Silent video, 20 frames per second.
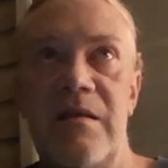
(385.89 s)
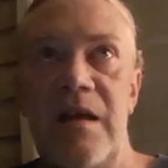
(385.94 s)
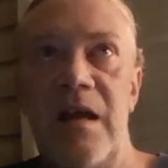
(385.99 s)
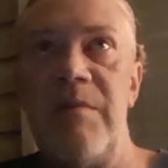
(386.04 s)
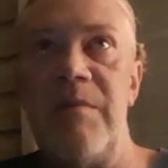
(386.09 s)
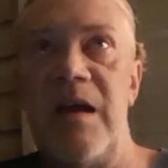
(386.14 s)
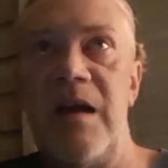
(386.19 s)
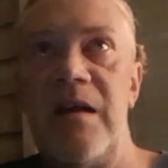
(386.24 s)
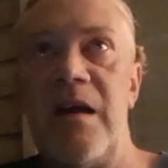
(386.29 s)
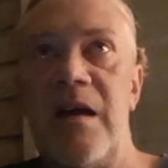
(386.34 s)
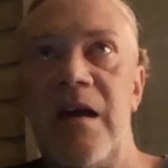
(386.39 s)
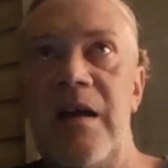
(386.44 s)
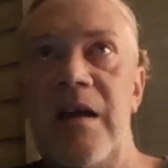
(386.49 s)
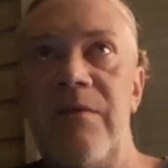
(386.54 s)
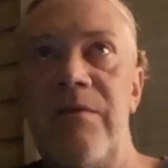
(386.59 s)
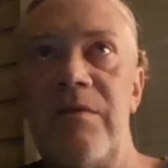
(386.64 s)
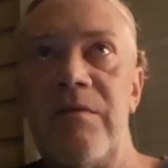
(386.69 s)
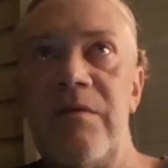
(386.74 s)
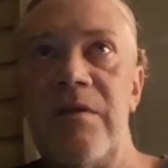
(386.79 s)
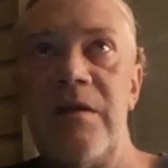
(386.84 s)
they may not
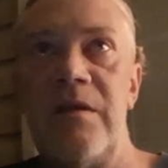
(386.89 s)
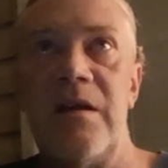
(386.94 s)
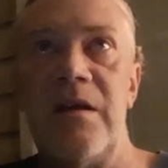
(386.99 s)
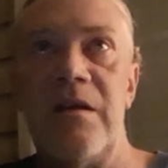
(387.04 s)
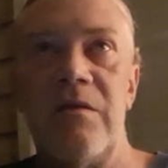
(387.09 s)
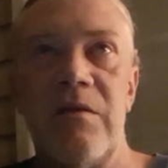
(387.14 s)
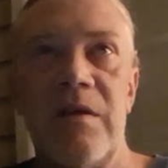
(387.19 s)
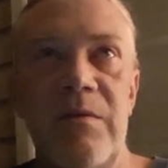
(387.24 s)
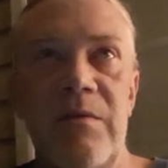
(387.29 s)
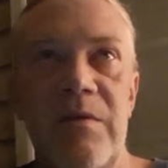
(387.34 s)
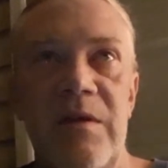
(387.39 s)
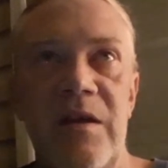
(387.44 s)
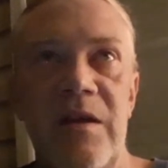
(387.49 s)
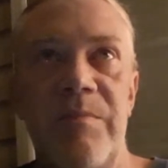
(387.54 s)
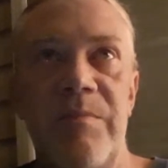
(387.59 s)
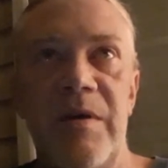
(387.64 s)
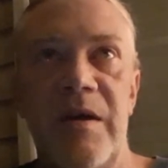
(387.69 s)
even really agree with,